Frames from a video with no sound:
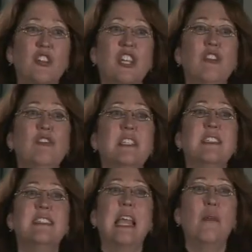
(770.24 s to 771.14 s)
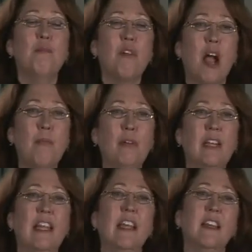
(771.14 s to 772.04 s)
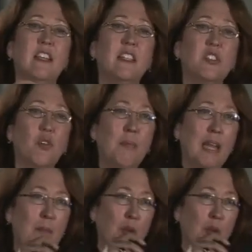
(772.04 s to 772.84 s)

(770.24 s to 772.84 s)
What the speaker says: you can use the same property to discriminate